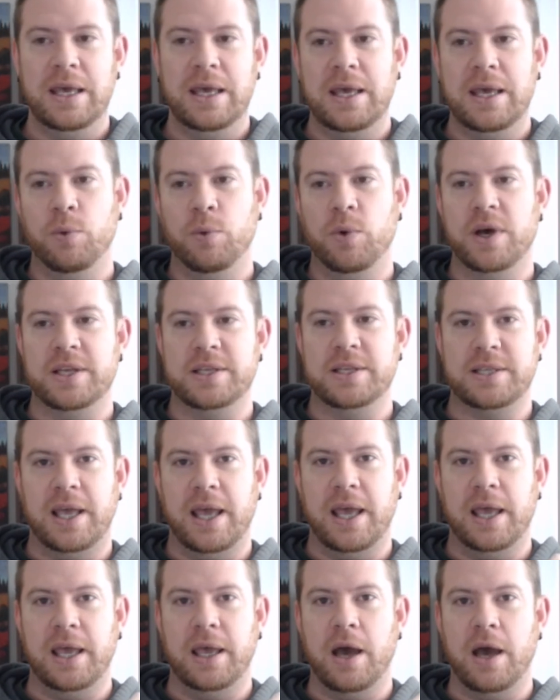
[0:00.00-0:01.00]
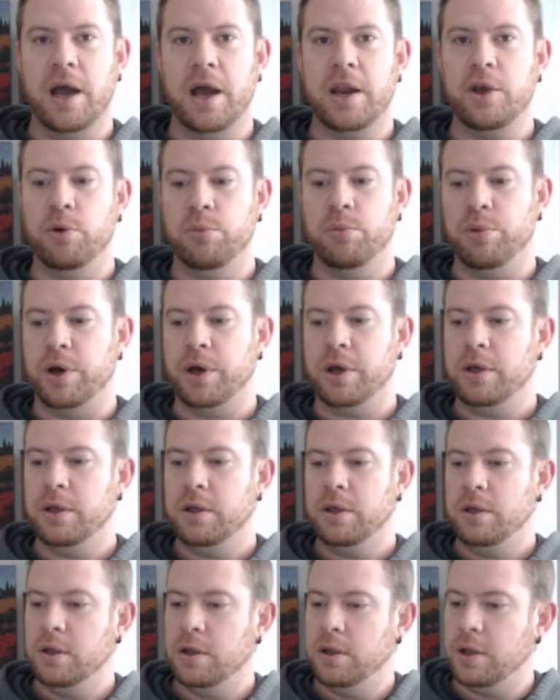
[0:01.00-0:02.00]
It was a audiobook
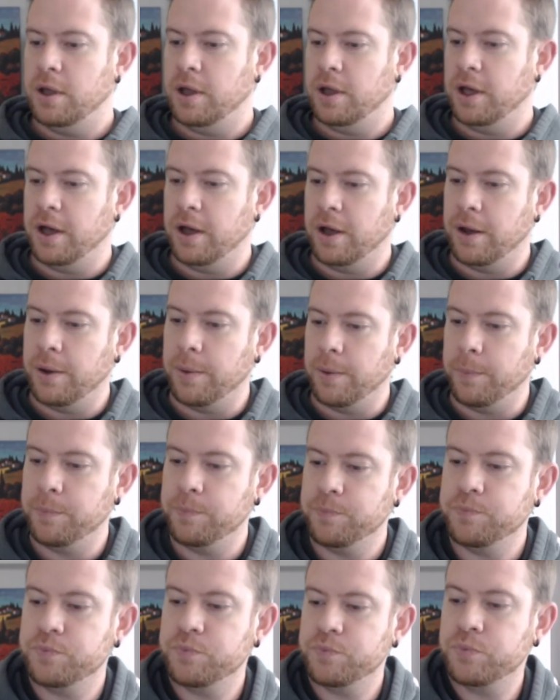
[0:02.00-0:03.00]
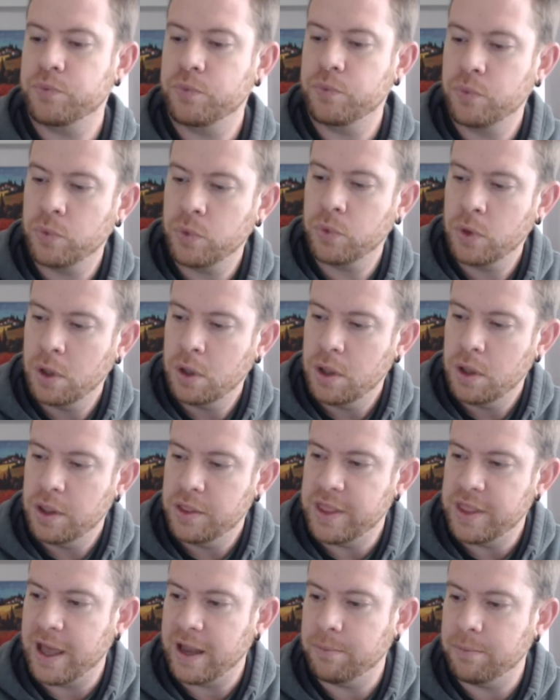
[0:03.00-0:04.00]

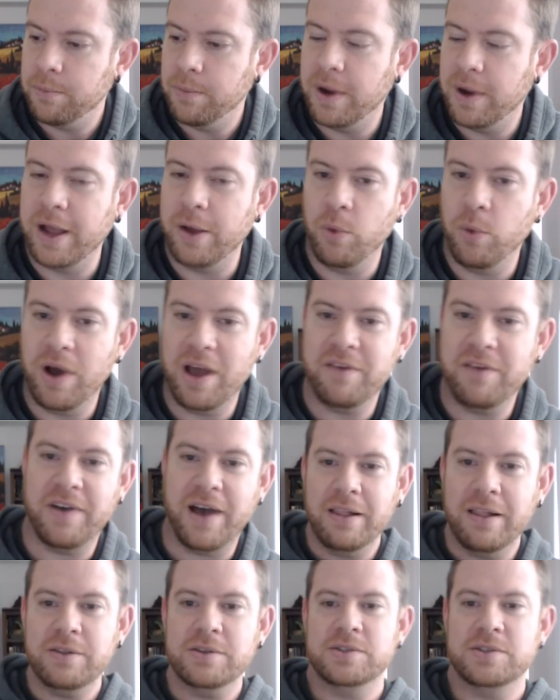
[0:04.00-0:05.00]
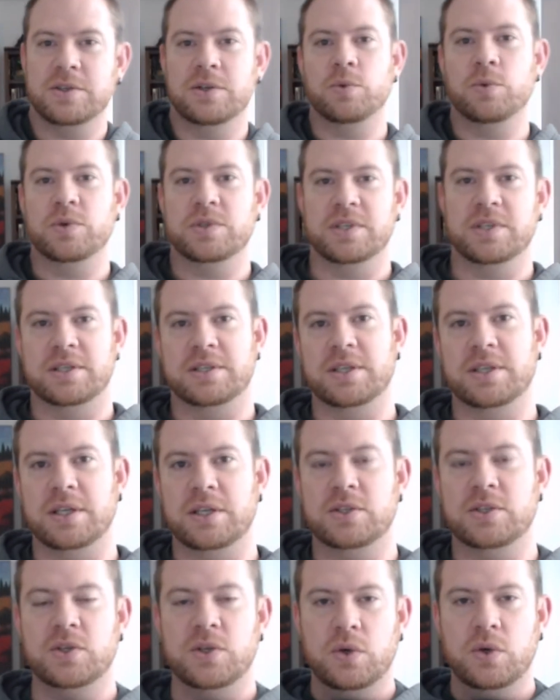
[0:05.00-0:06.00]
that my wife Allison was
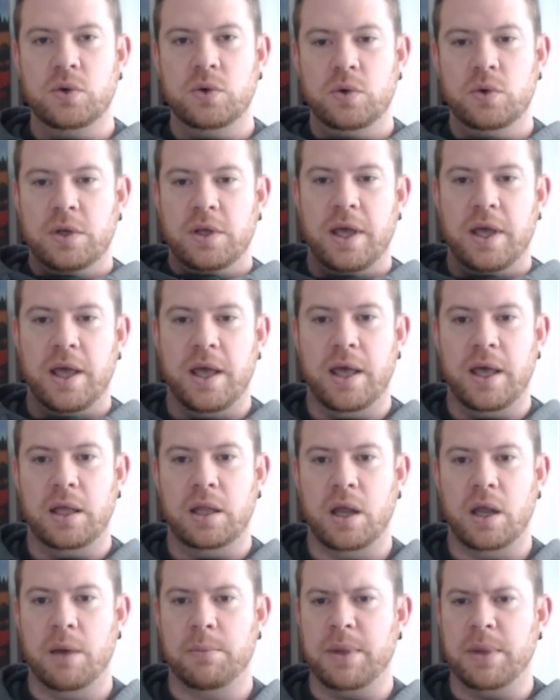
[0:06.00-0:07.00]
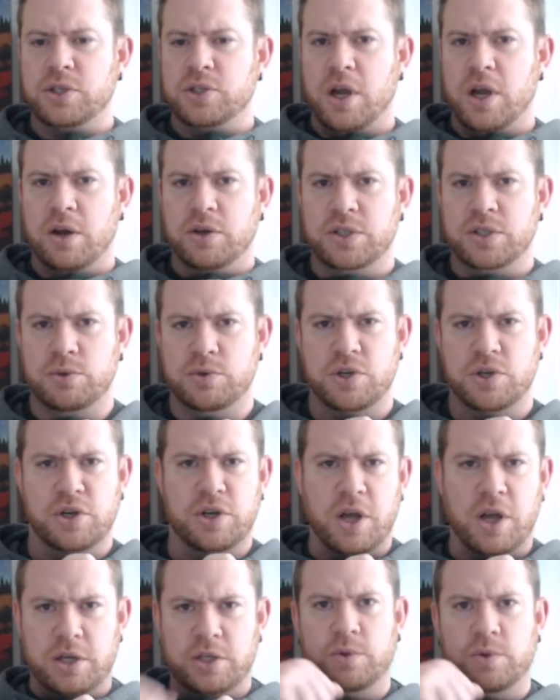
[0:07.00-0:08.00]
listening to, and I'm not sure how she was
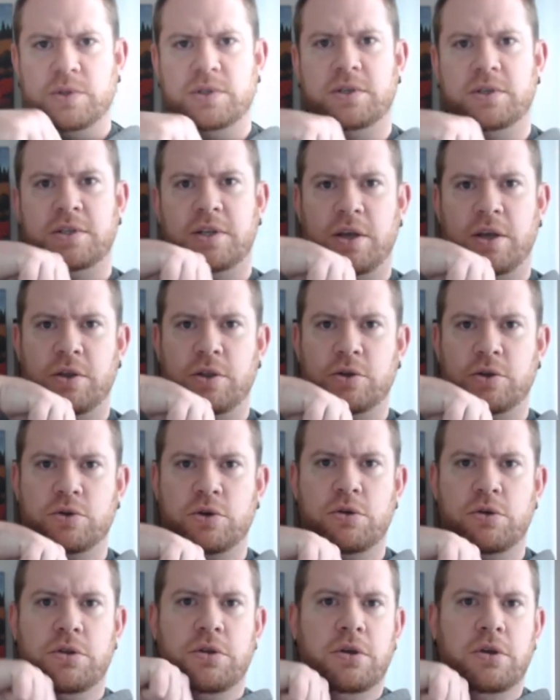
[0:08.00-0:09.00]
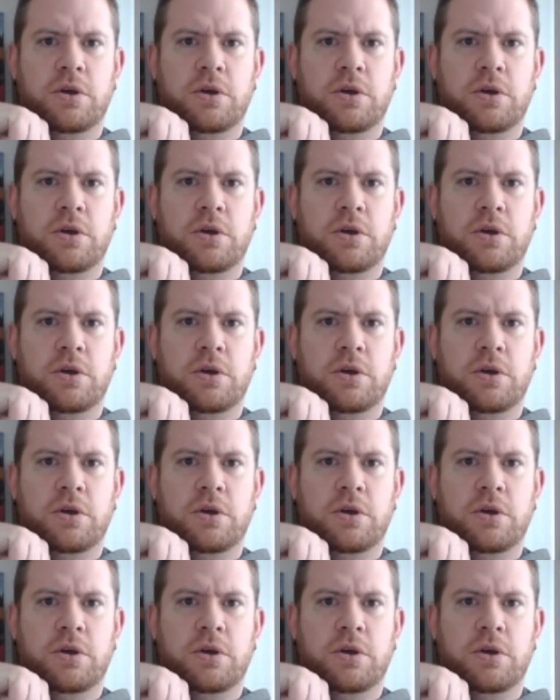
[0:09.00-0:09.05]
turned on to it, to tell you the truth.